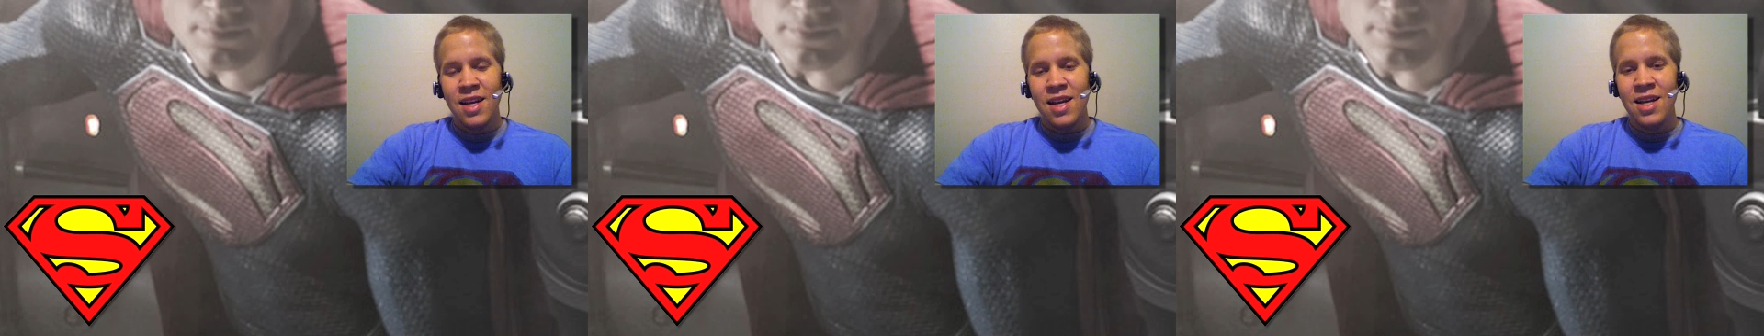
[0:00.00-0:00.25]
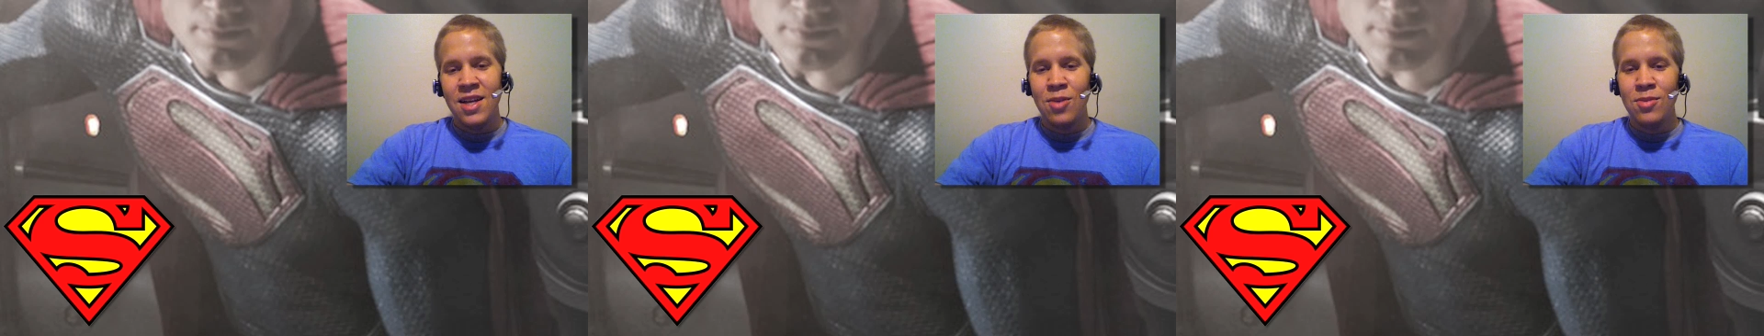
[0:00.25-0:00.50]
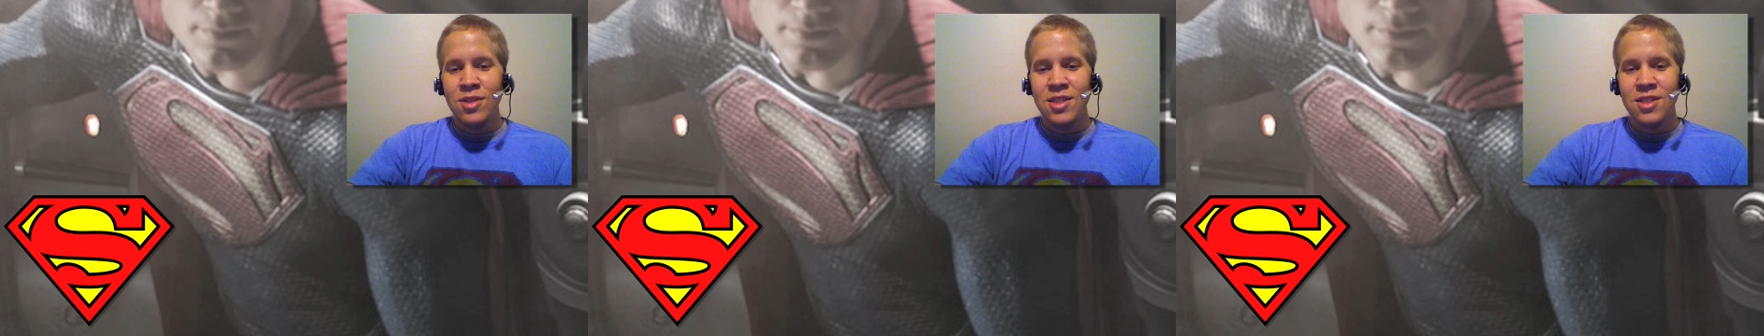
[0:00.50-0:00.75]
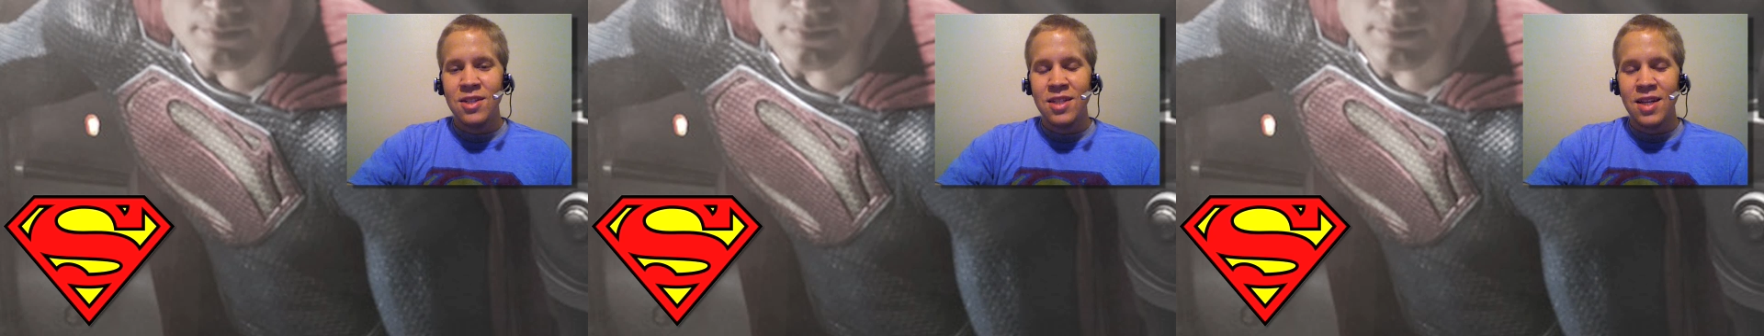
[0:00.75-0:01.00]
it
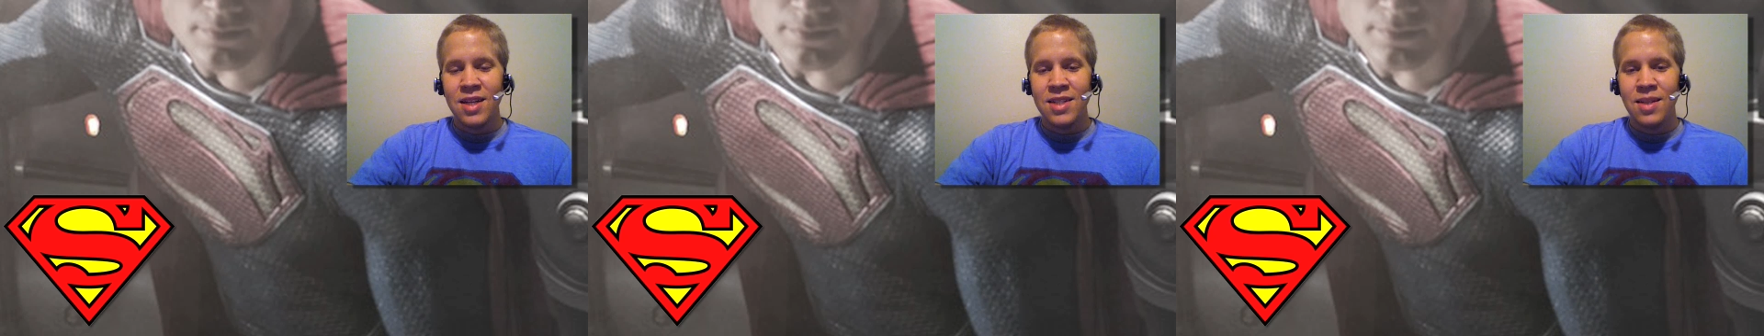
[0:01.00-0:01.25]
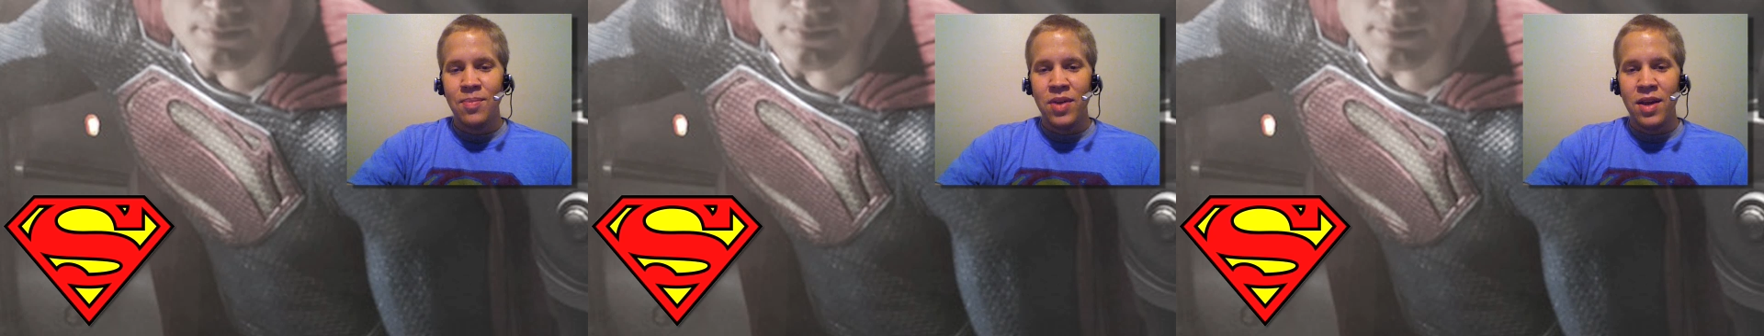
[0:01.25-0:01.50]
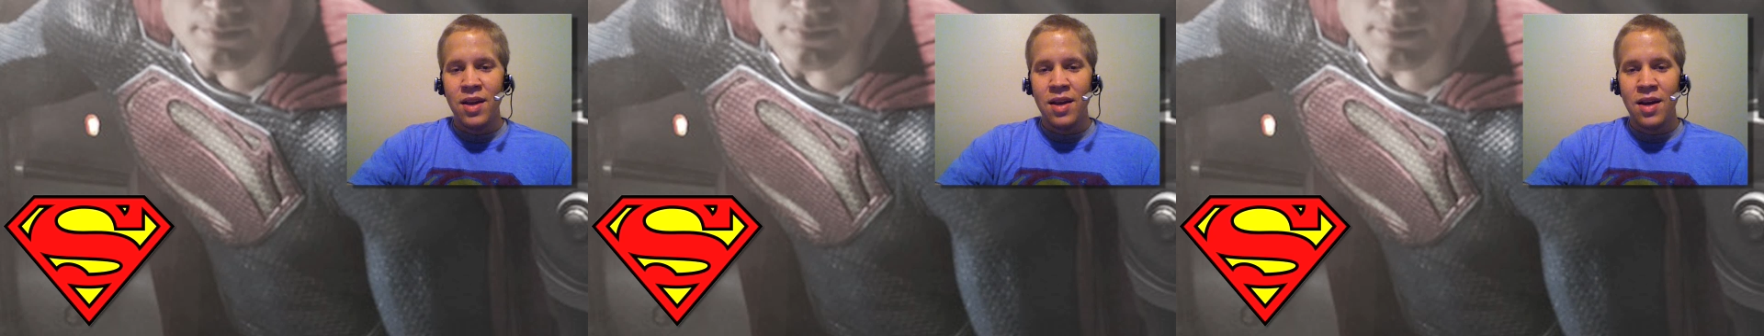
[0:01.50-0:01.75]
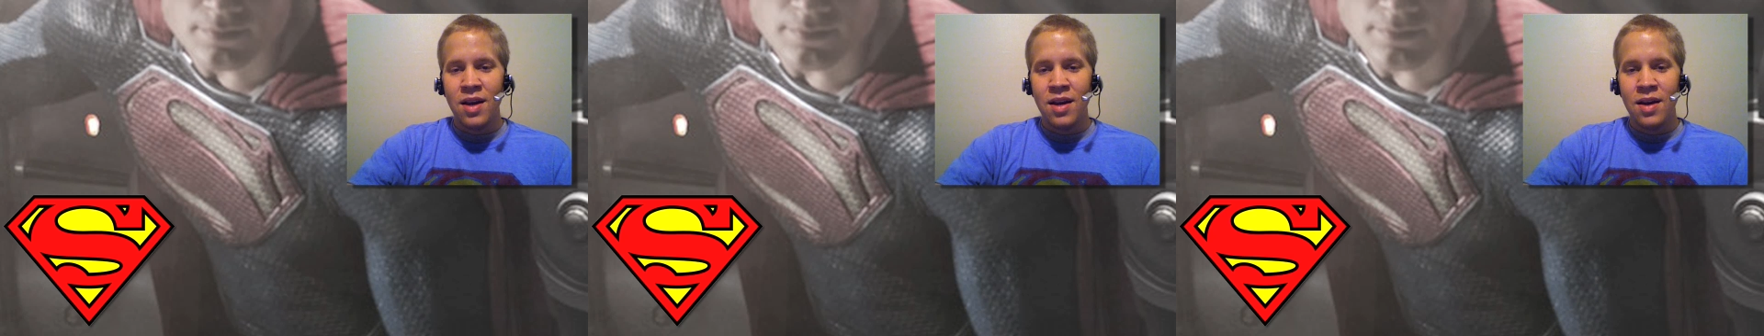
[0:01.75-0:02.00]
almost looks like something
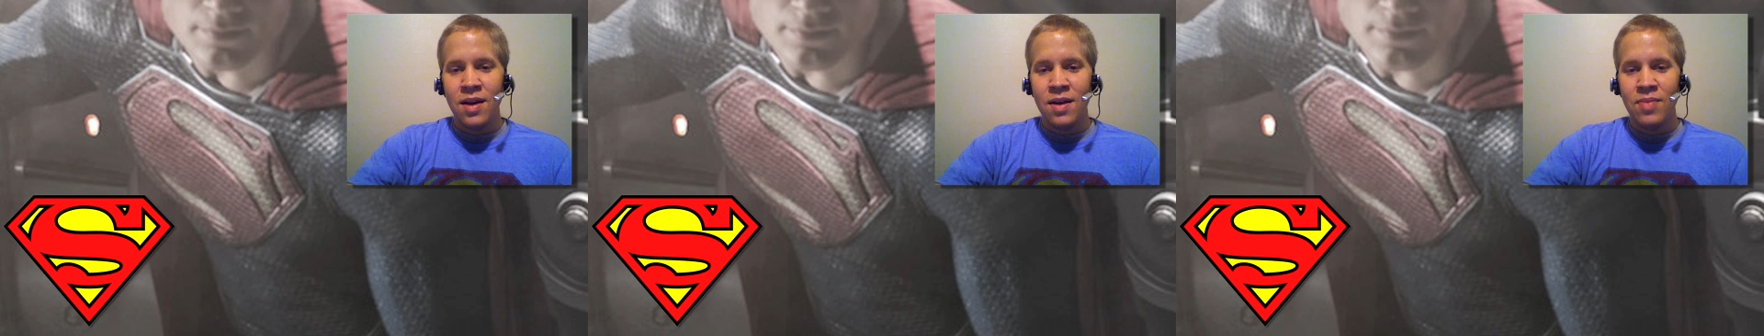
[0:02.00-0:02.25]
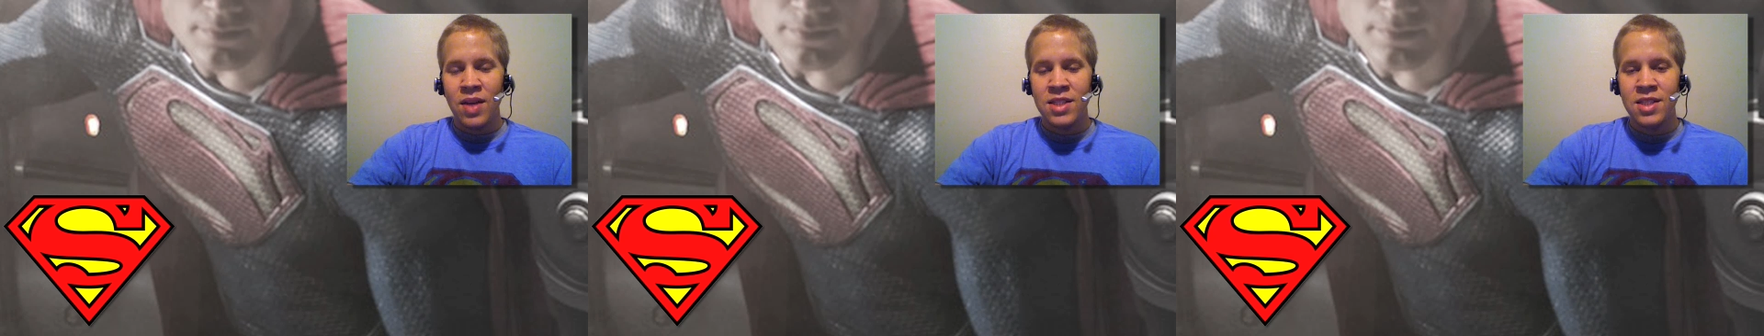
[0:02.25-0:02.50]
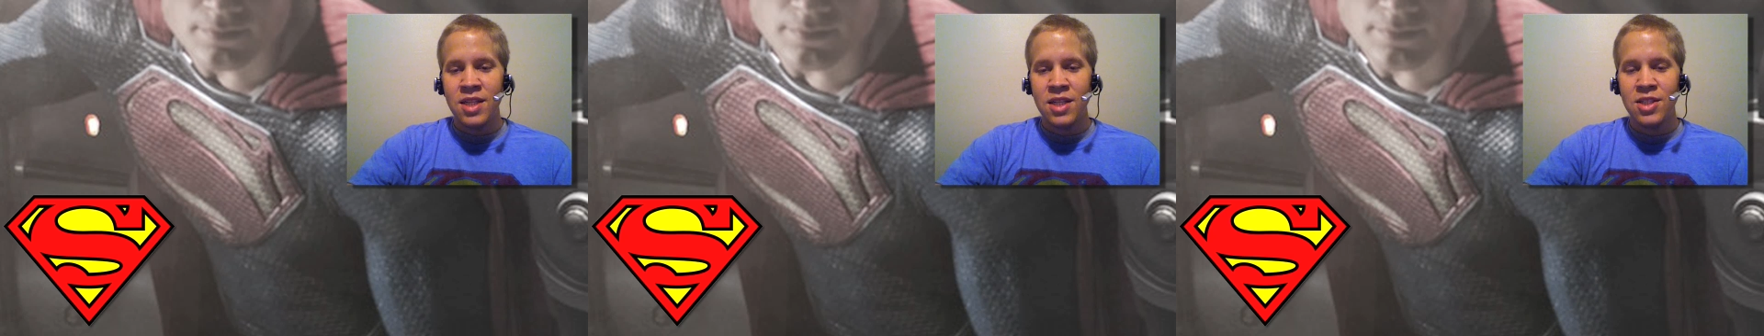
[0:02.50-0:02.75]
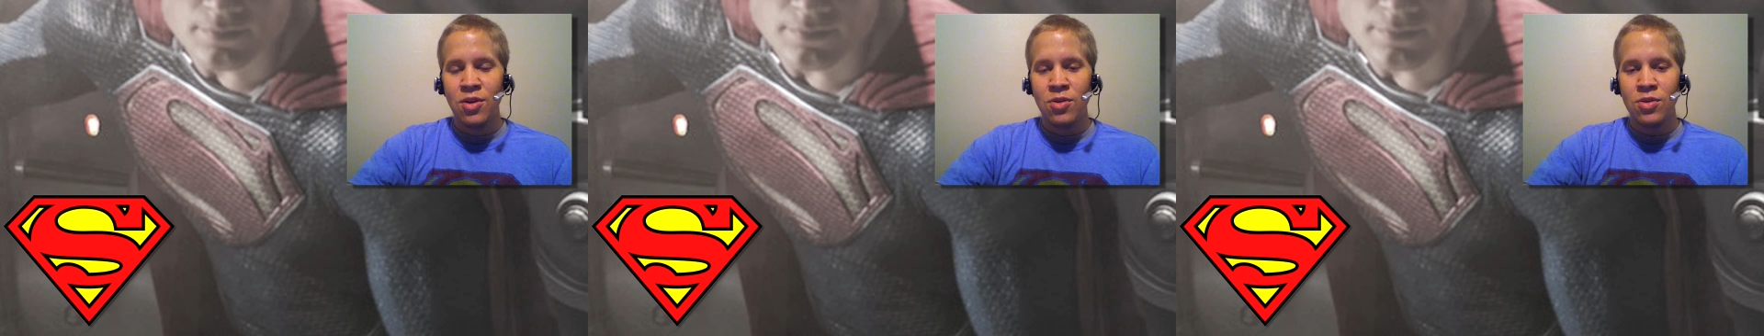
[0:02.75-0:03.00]
a
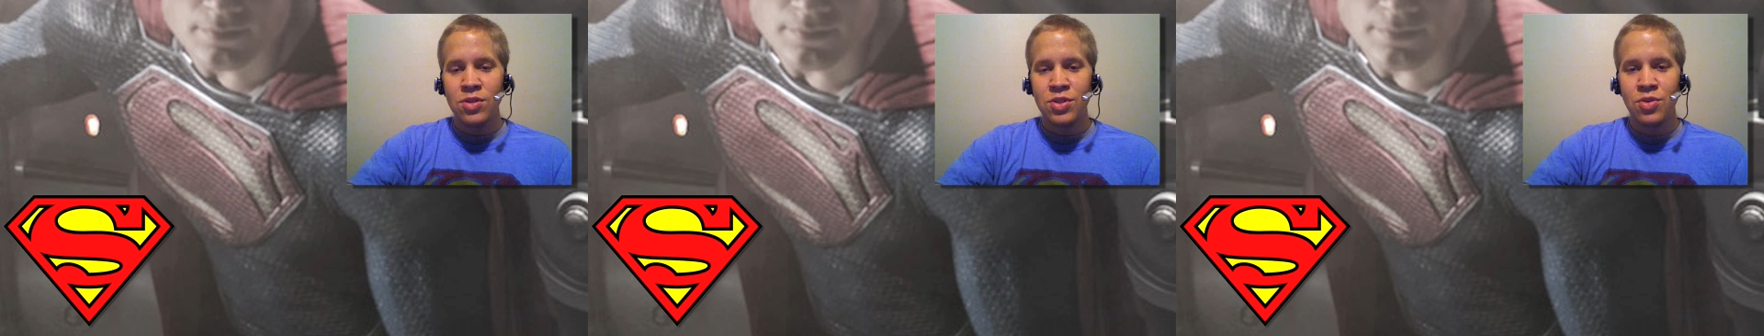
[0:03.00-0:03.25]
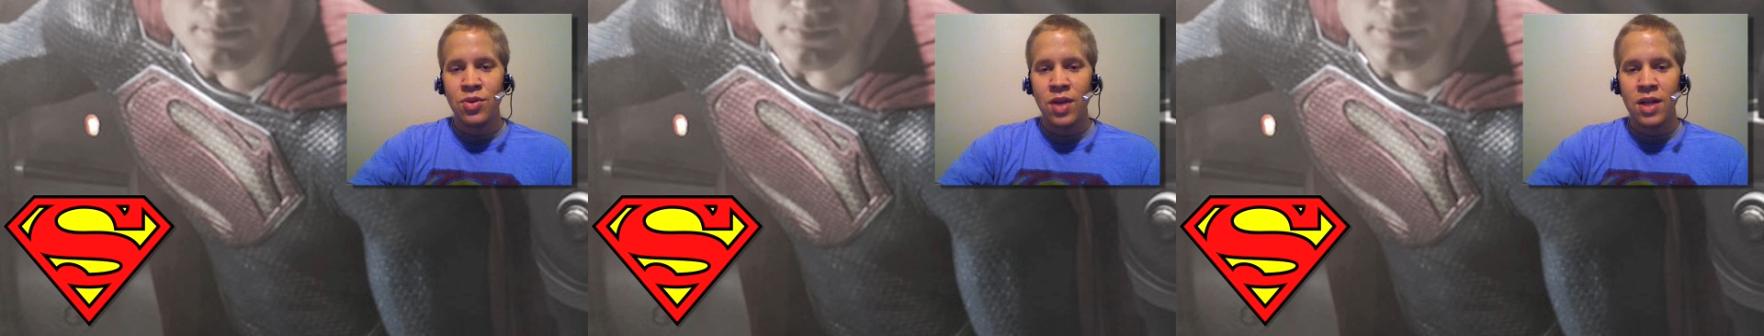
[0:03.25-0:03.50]
6-year-old drew,